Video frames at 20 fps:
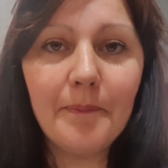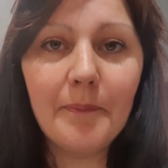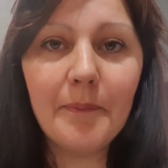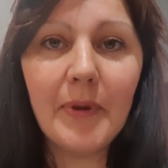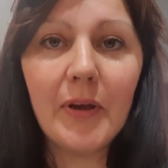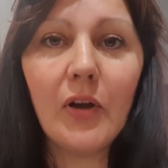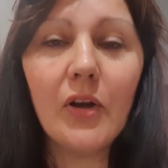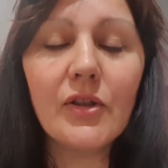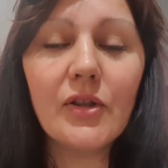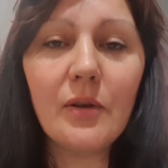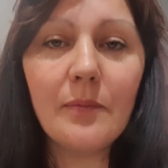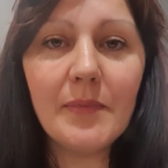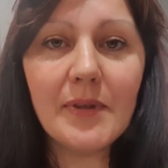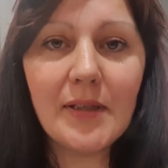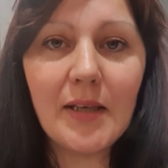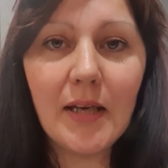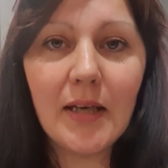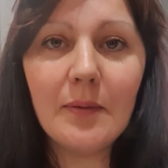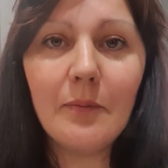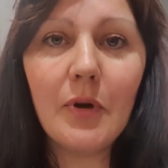because I'm
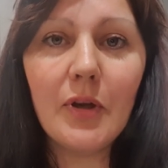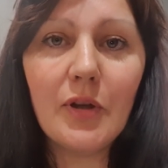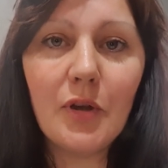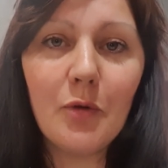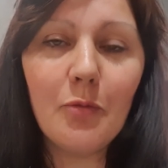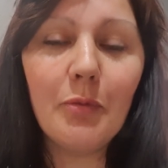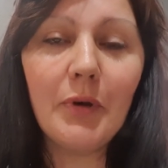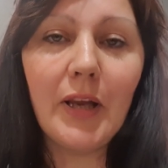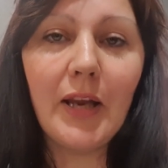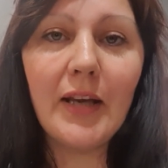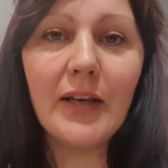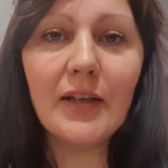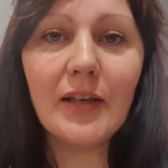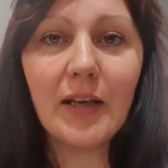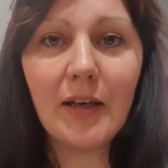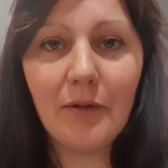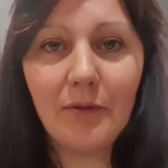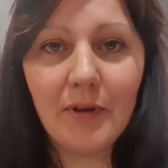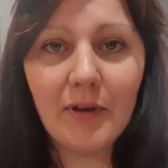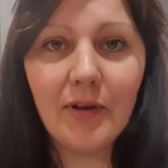starting my new plan and
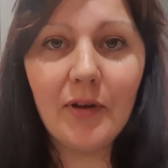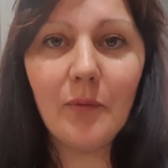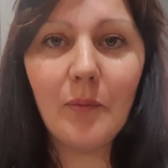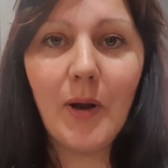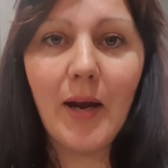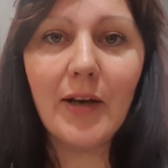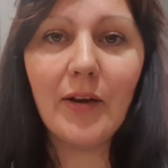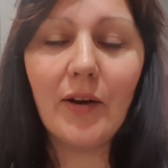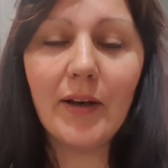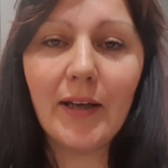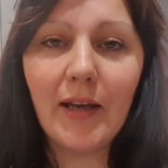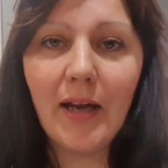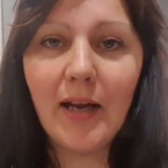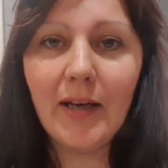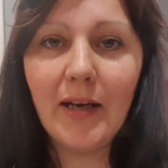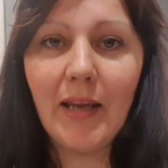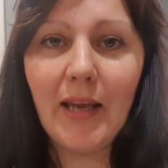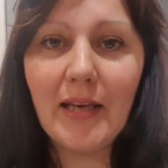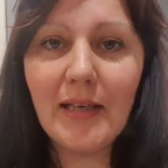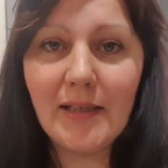getting rid of the weight, I
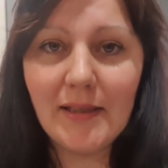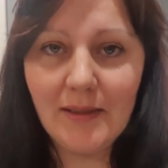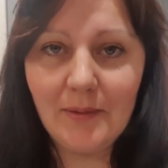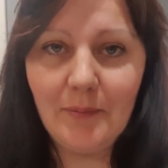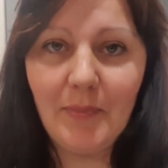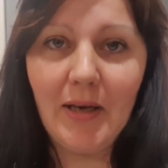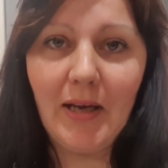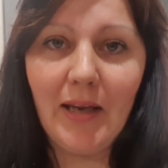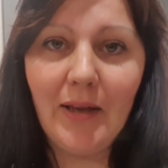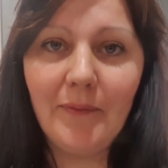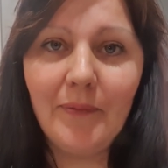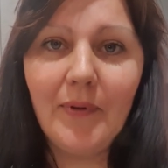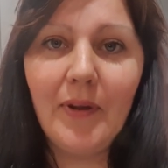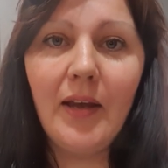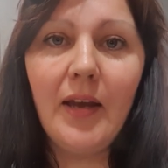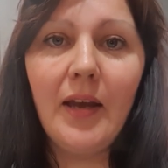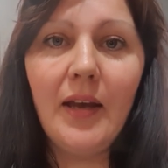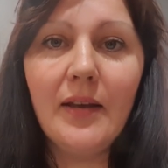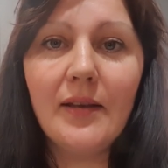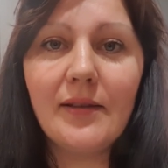can't eat as many.
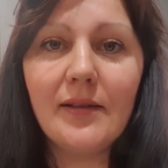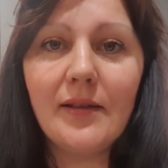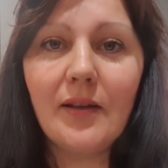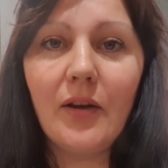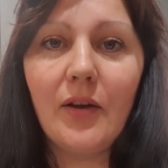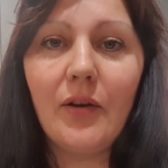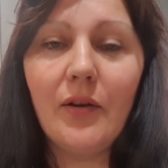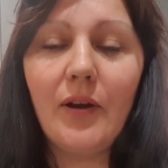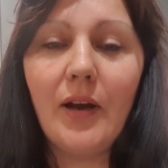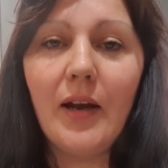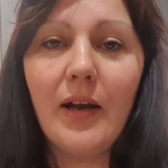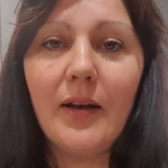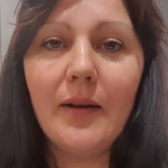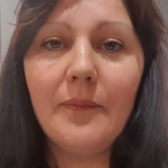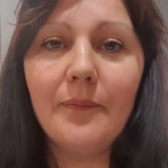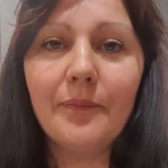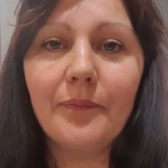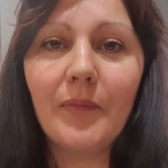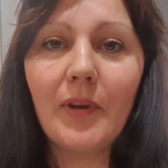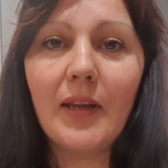
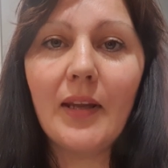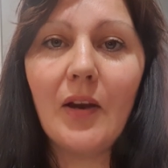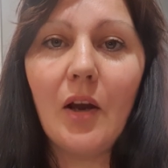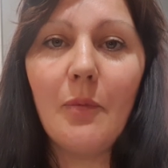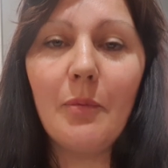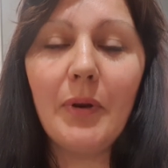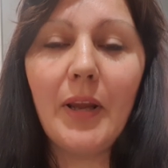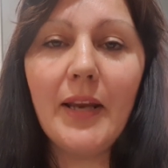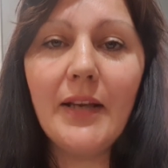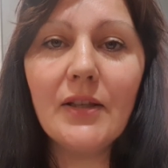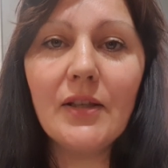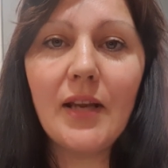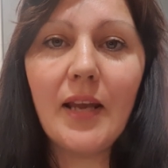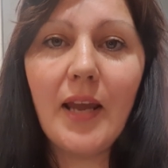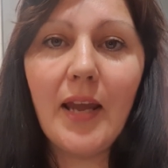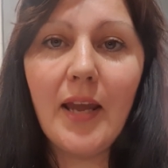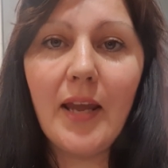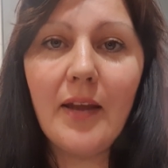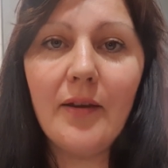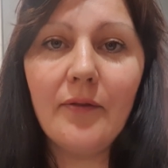So, yeah, I plan to
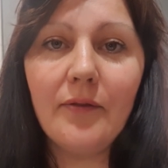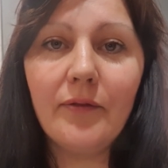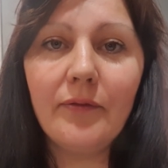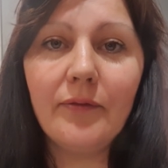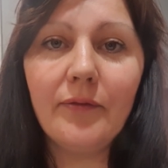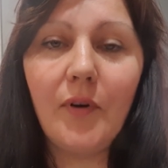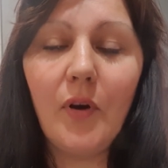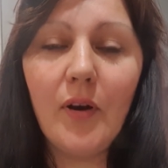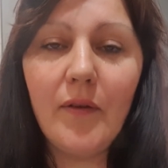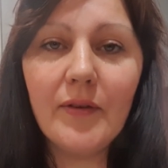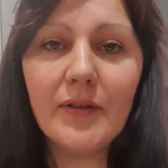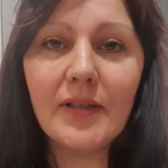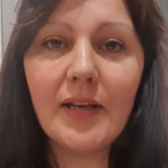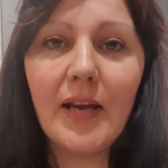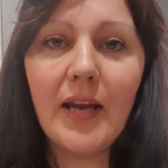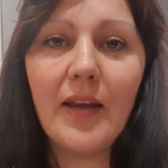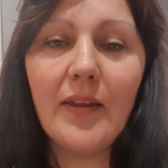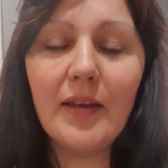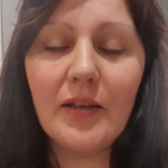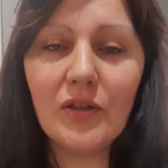have 5 a
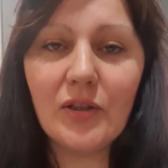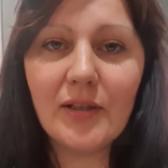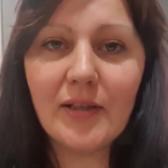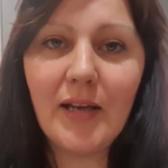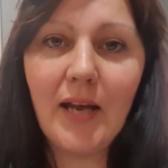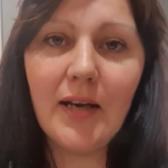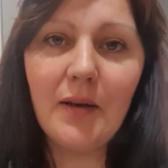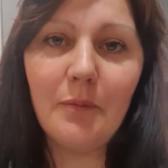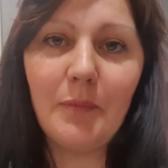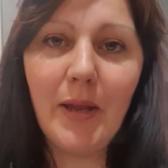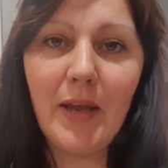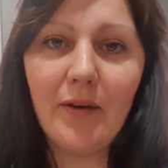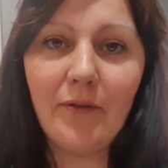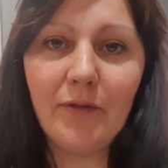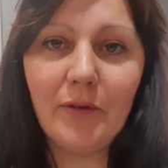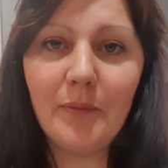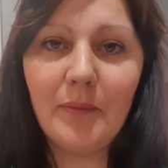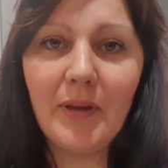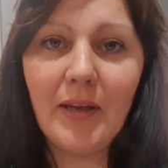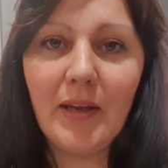day and then just cut it back
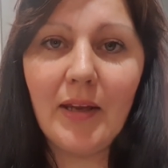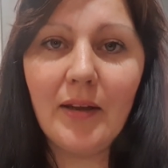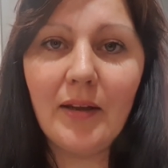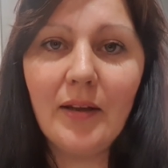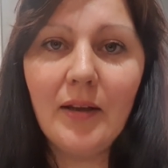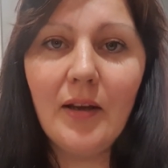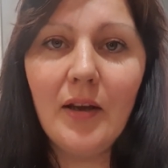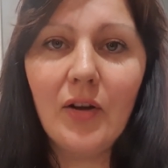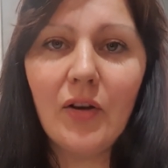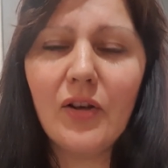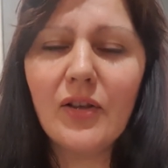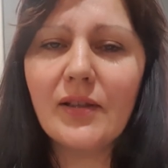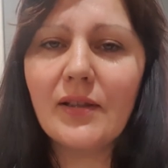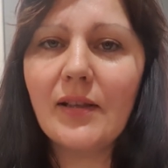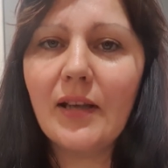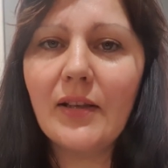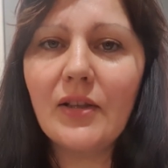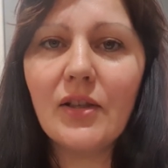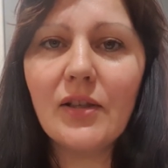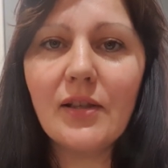from there, because
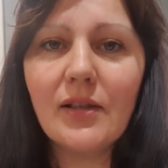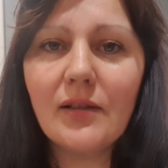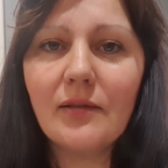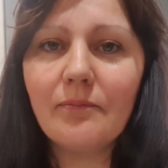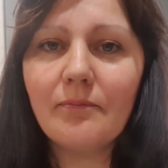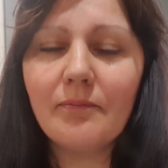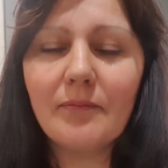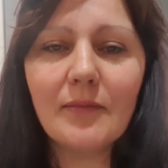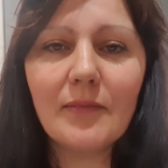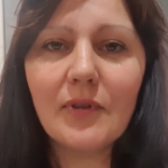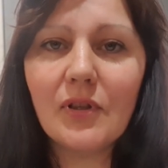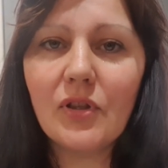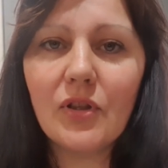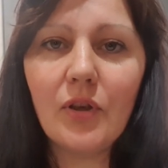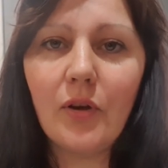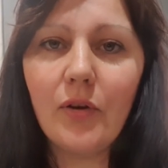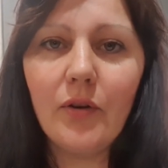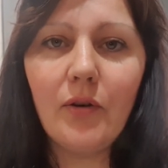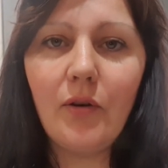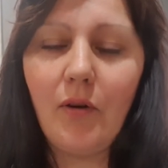they're just
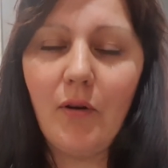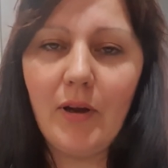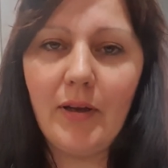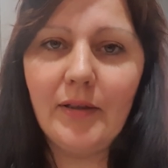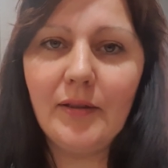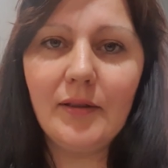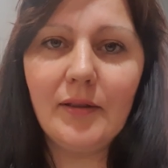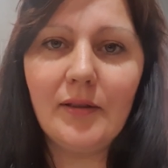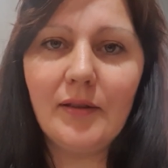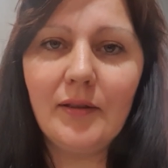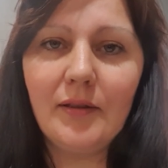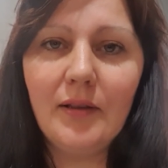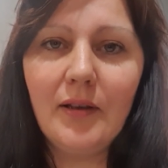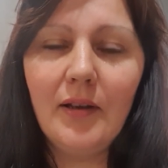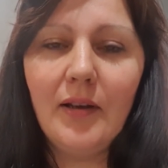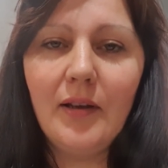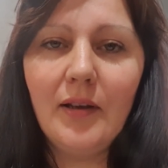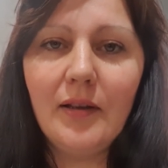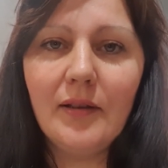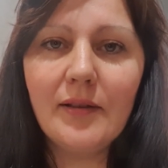so nice.
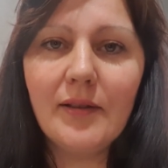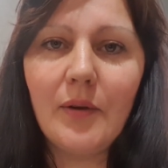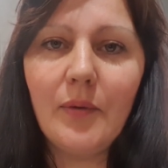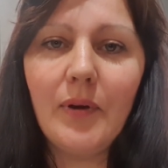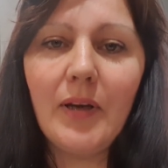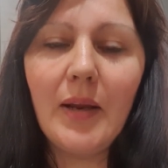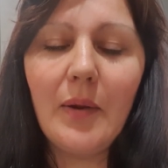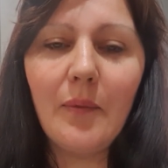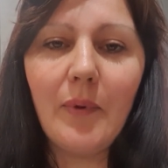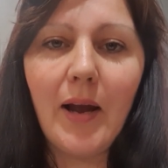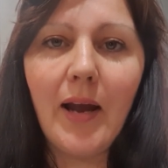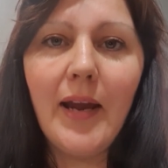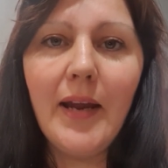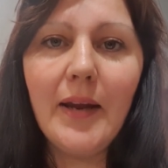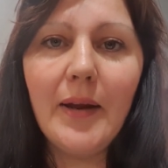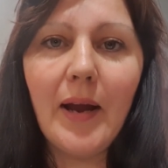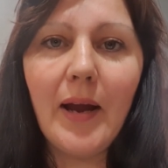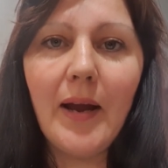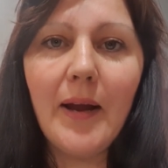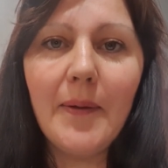So
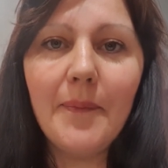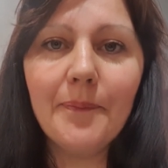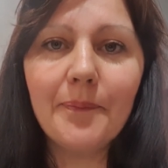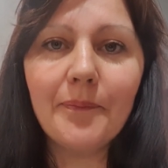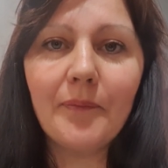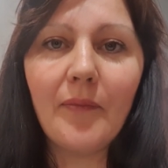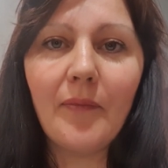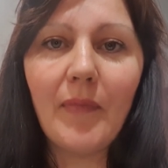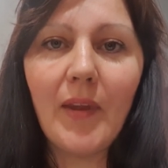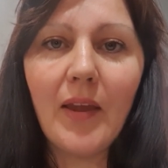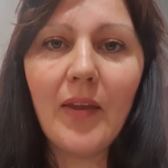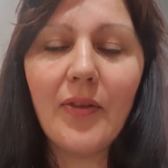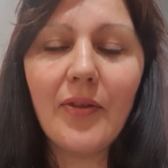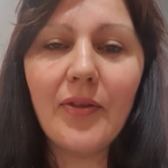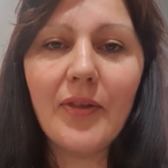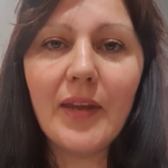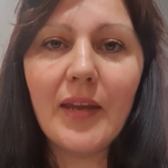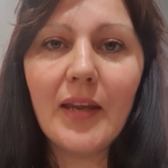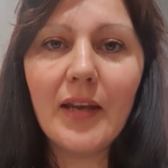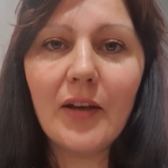anyway,
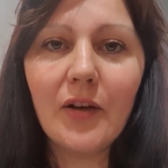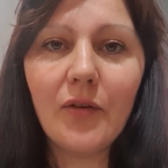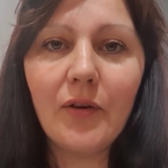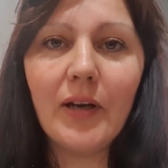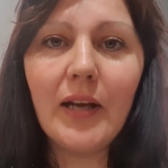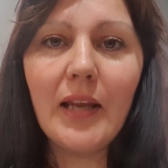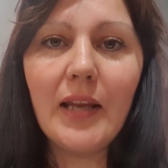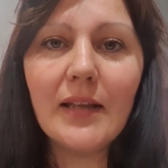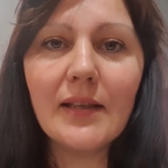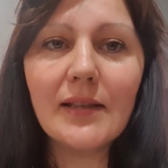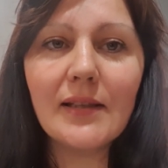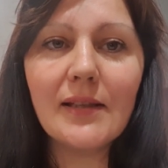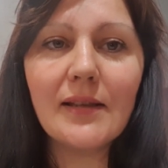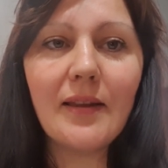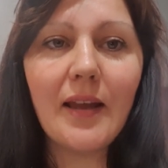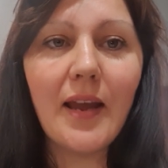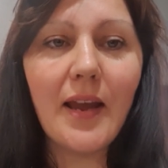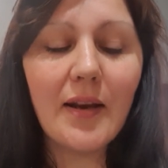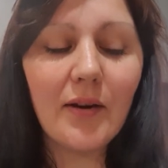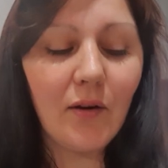the ingredients
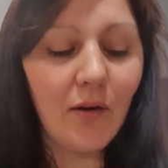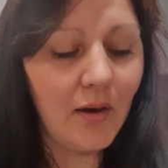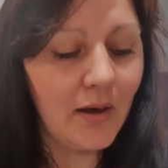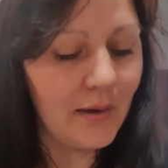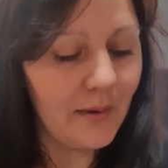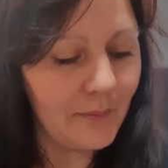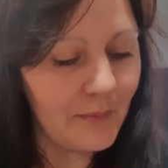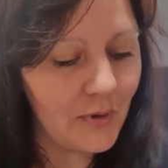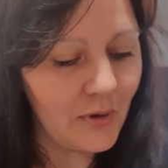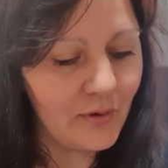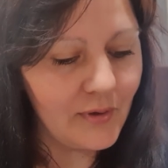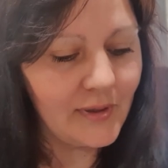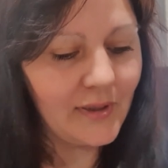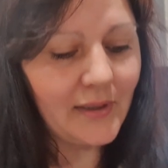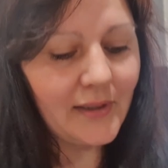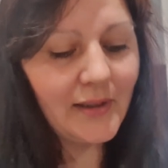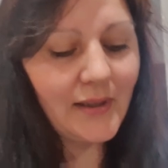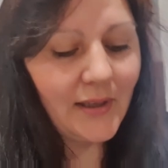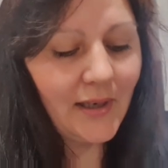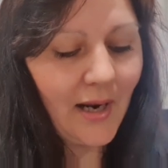that I'm
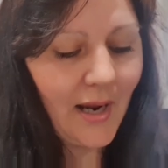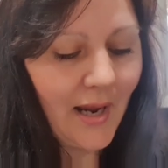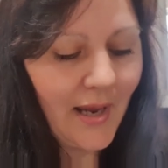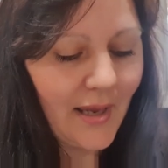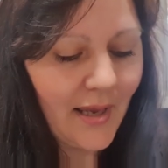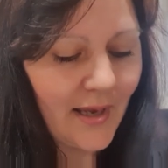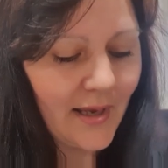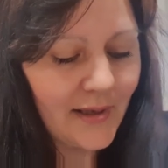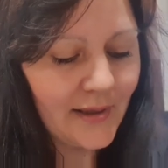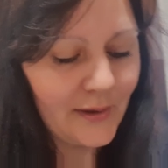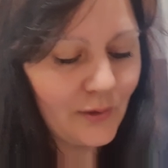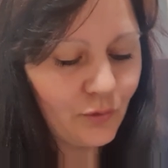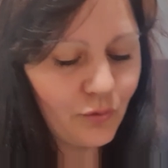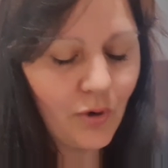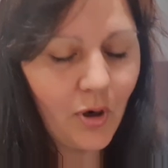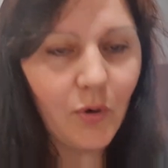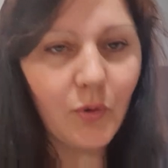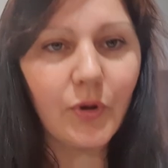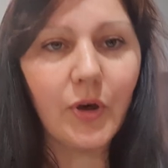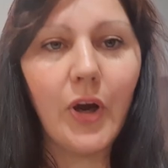using today is
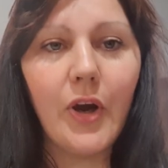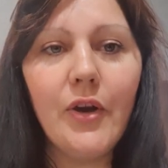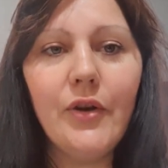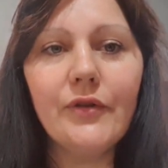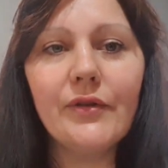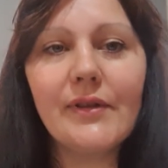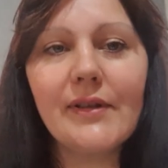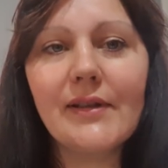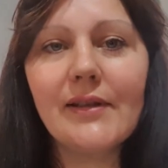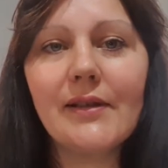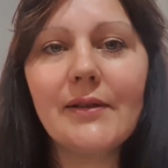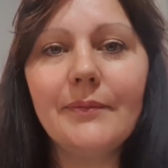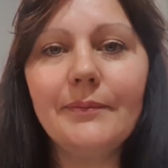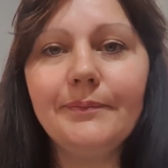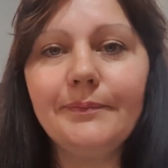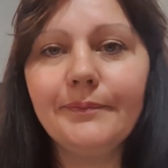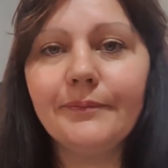rolled oats.